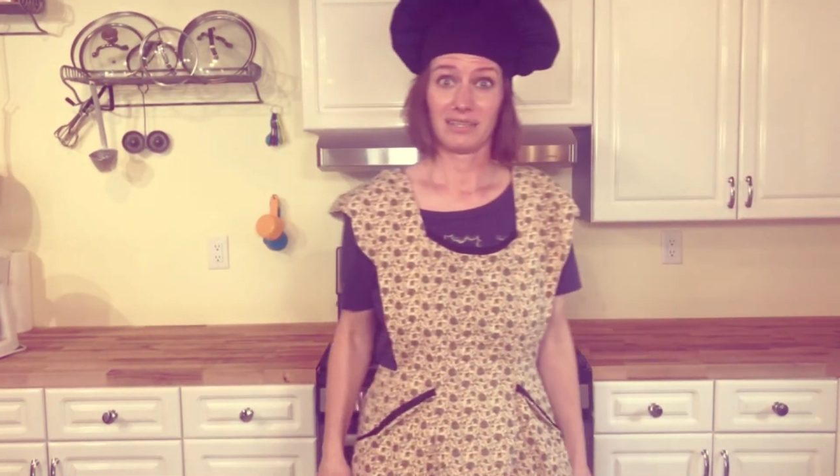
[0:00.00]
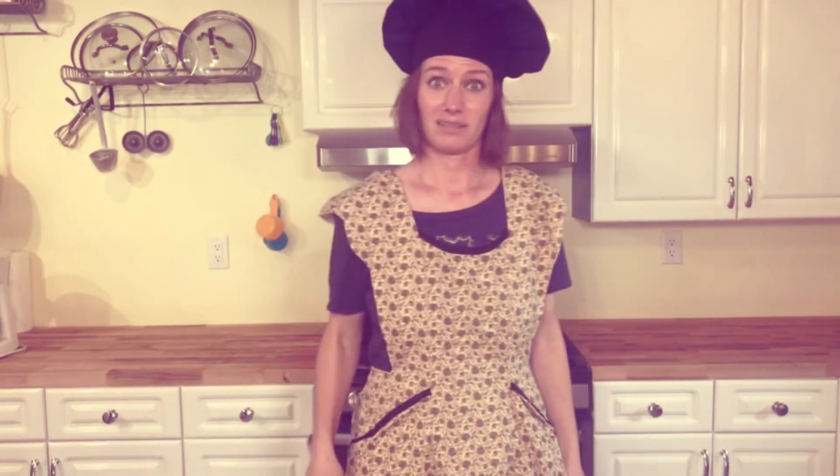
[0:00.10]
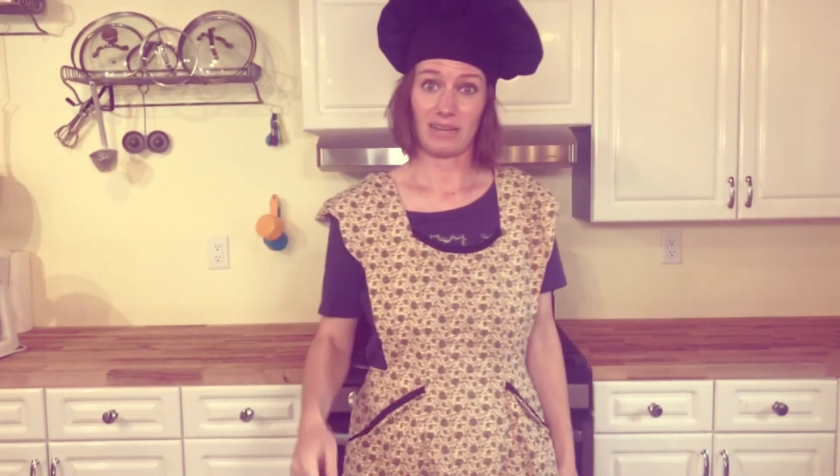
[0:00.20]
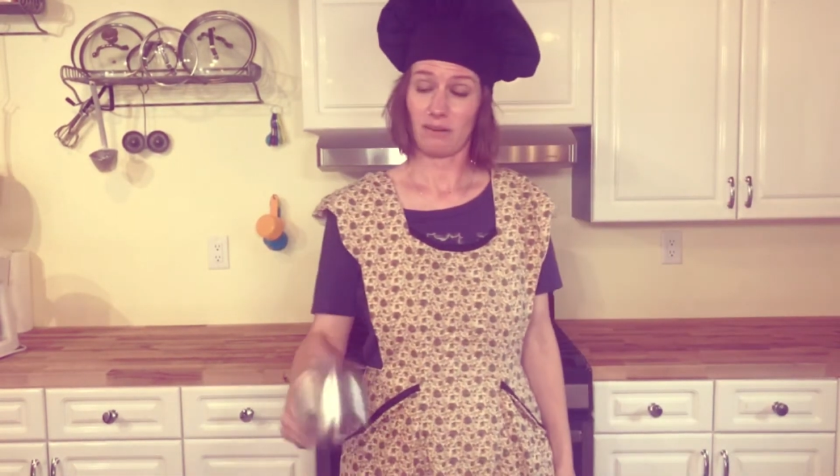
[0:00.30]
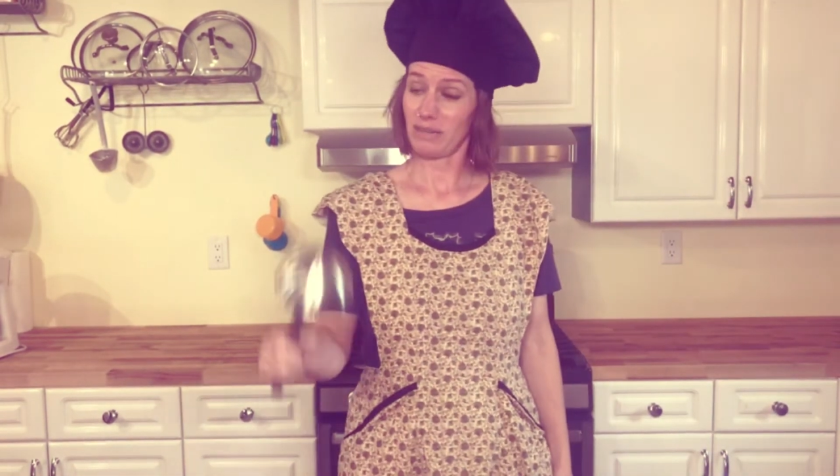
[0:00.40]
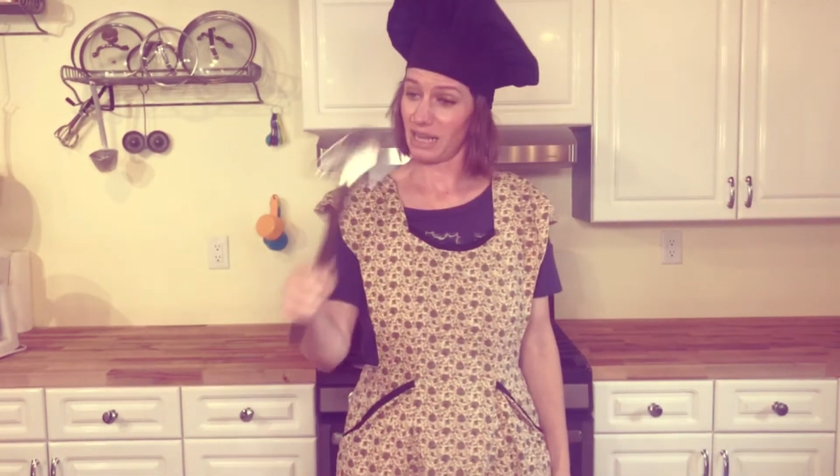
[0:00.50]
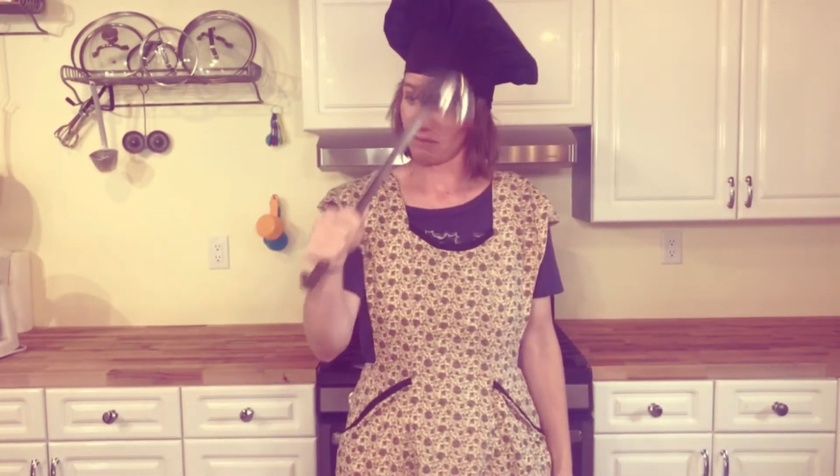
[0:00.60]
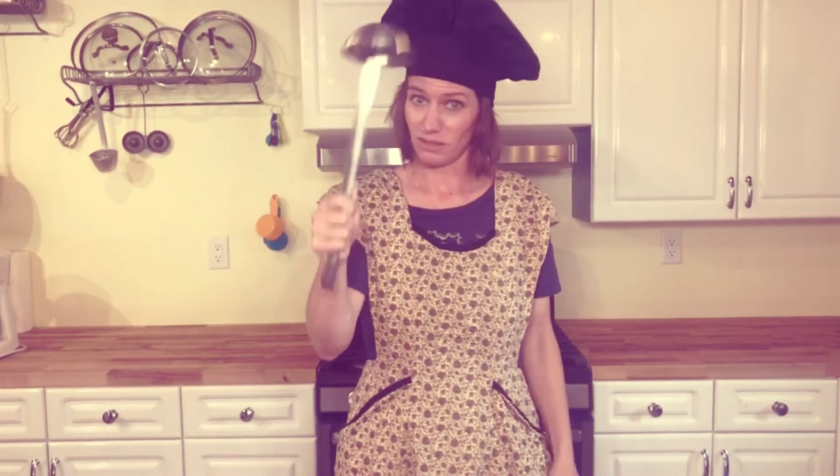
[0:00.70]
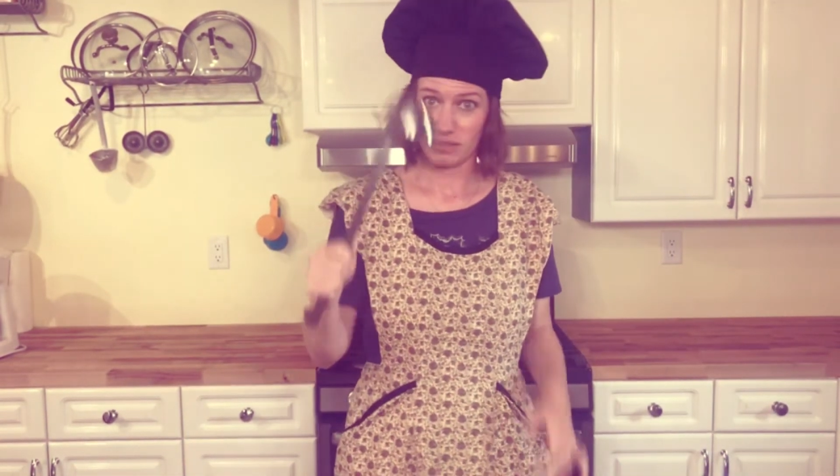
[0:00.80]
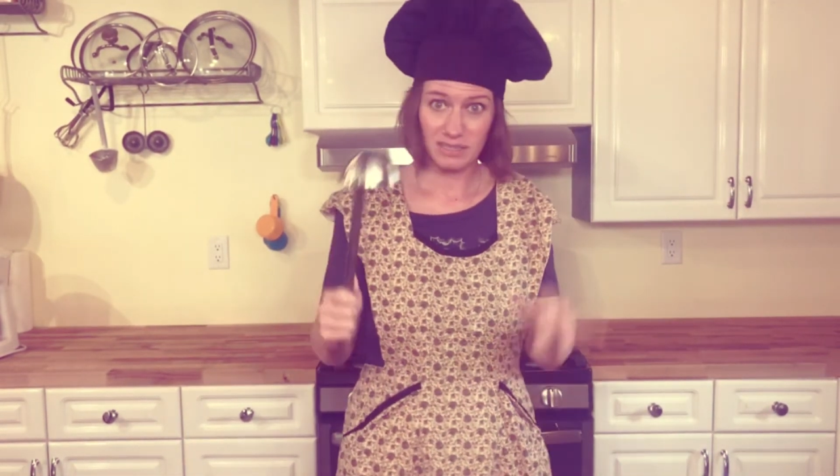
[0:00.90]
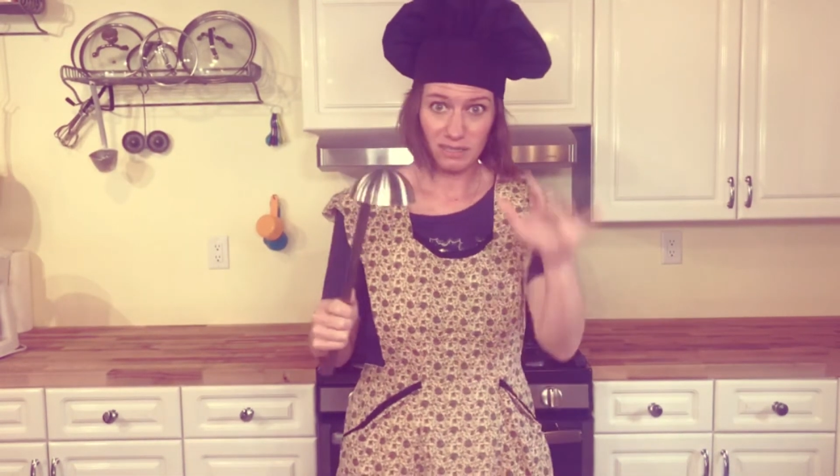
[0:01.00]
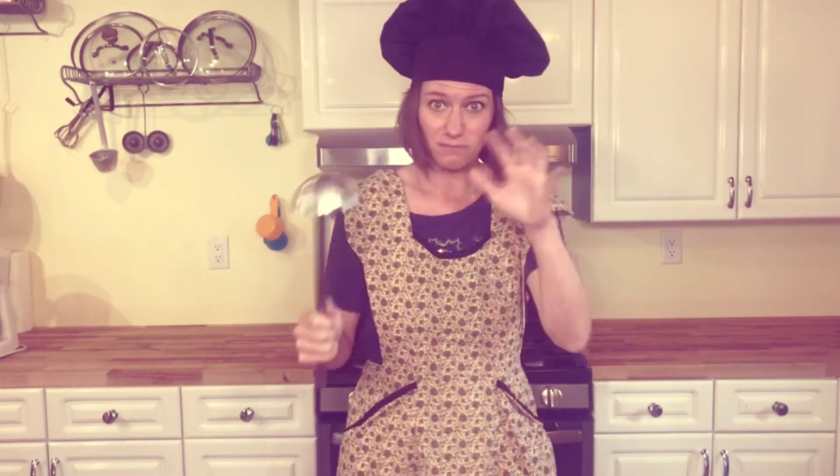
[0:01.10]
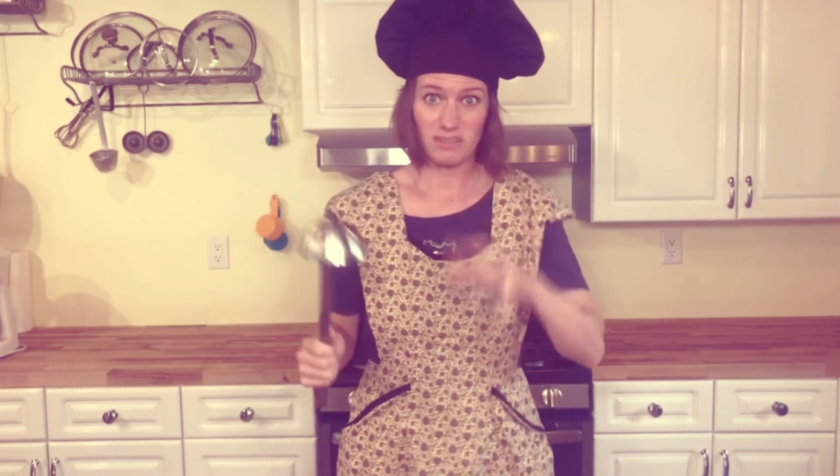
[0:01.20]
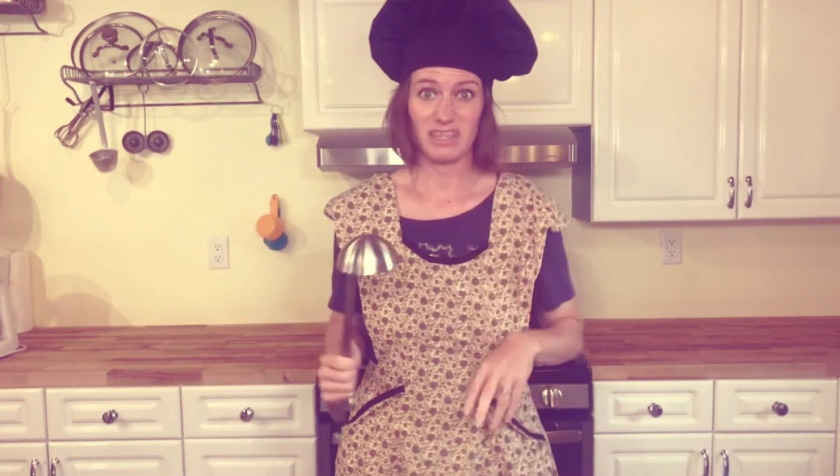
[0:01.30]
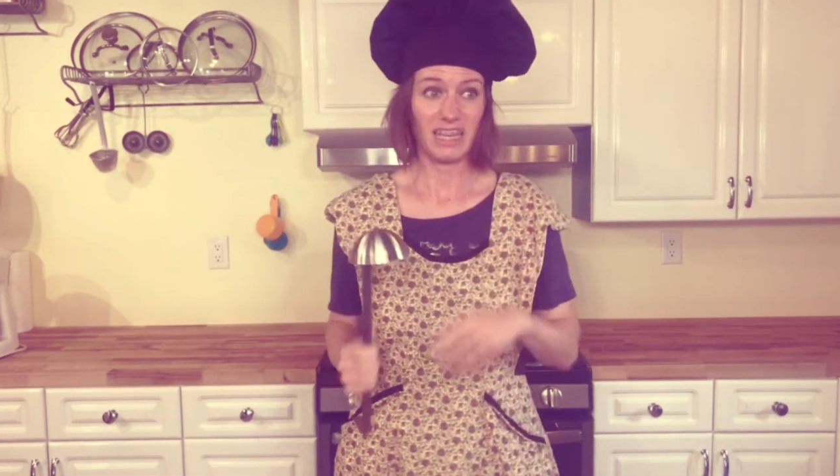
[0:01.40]
So now we have all these
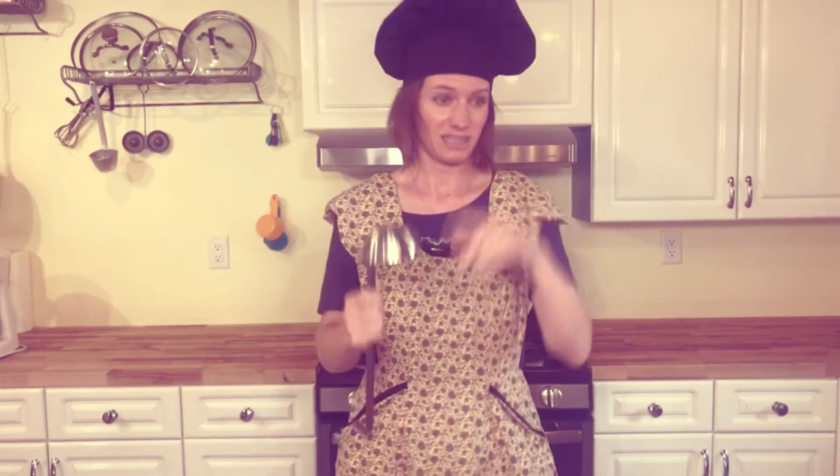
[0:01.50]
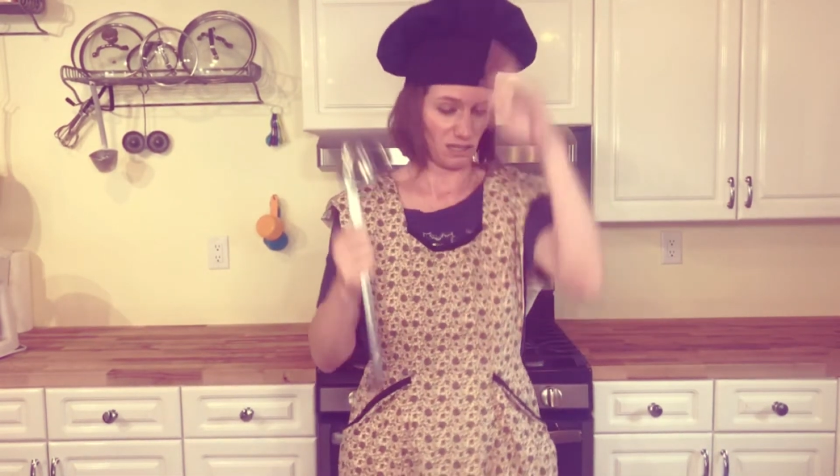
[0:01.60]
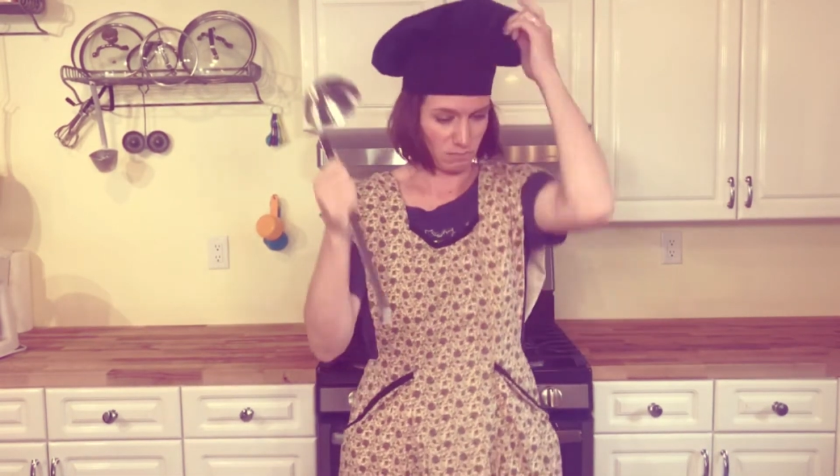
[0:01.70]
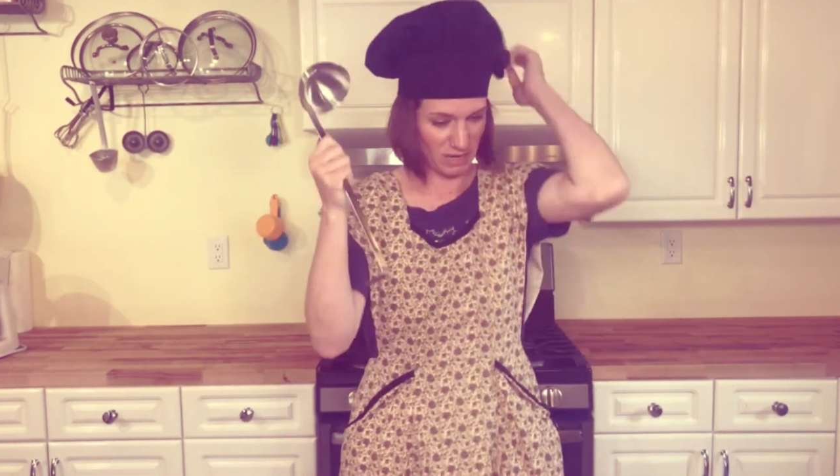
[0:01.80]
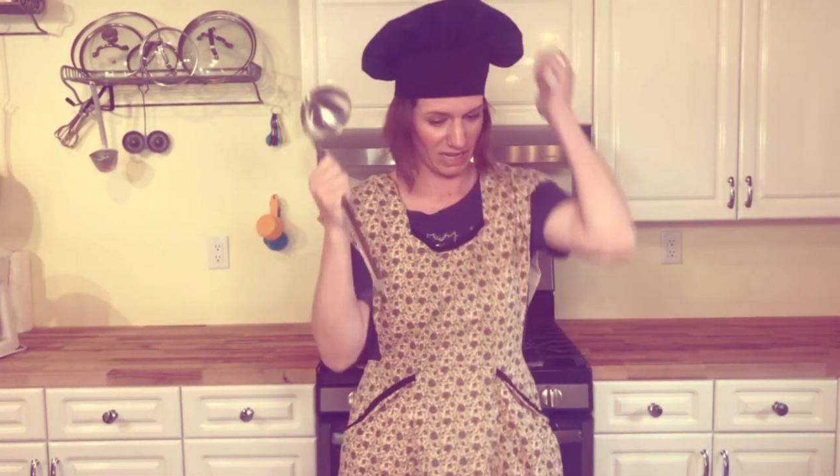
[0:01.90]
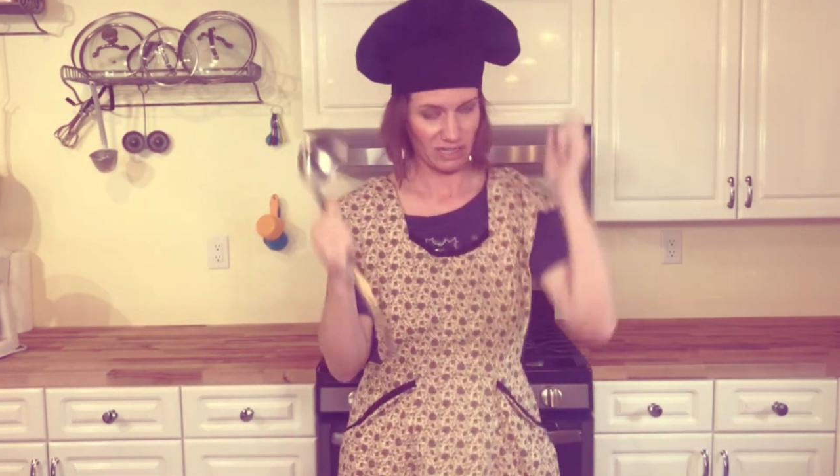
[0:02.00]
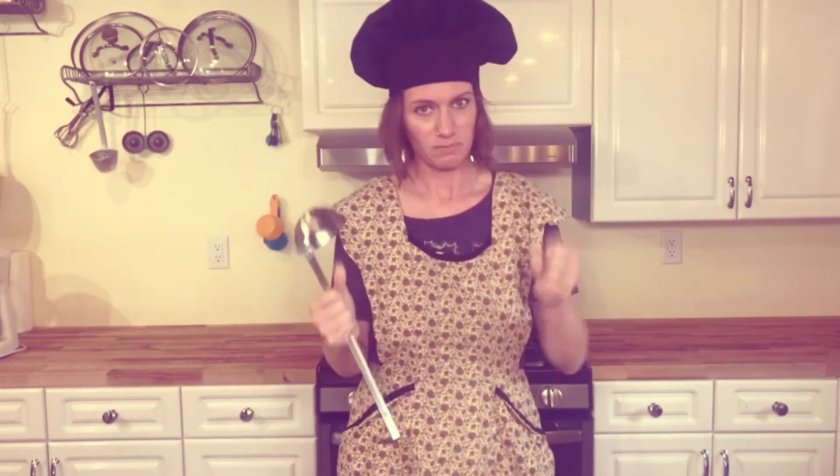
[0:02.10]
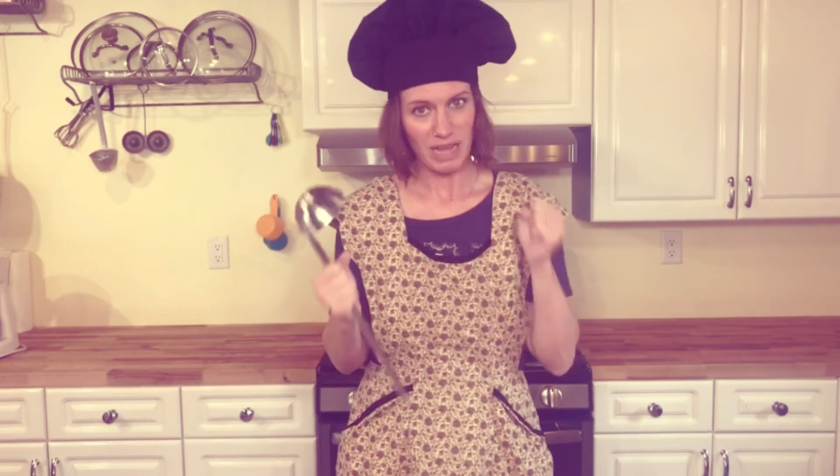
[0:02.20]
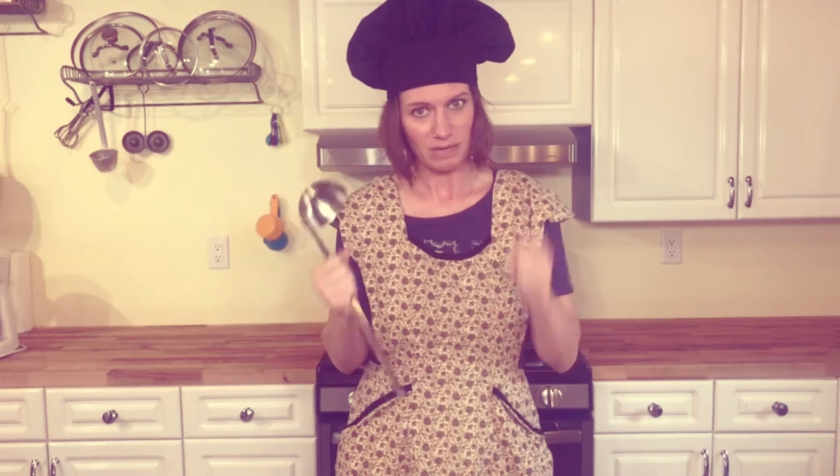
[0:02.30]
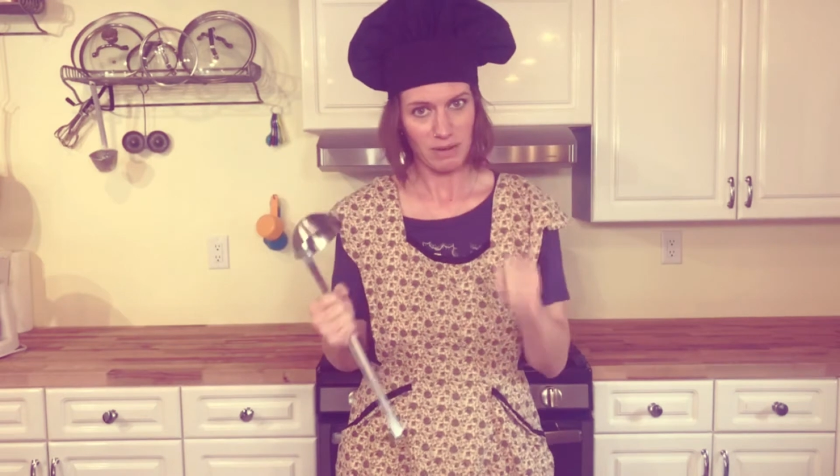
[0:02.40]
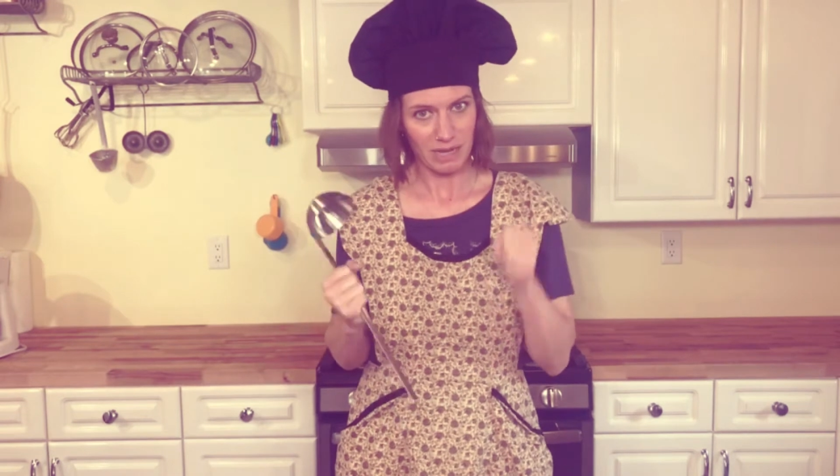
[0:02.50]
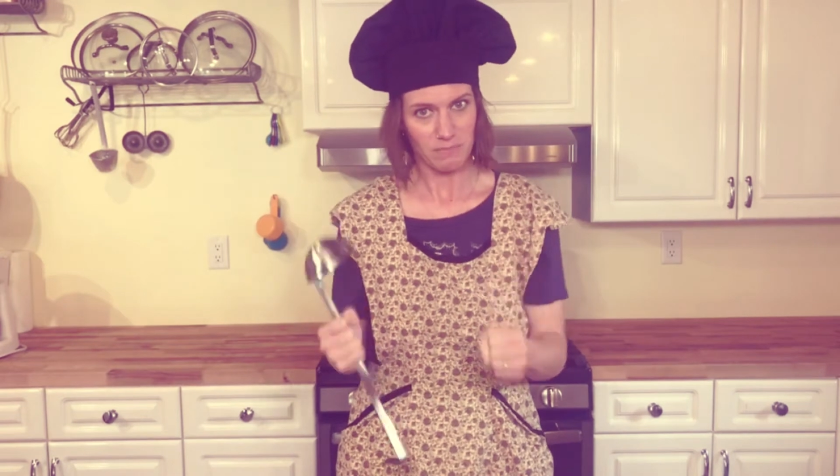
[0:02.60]
different things that are making us mad.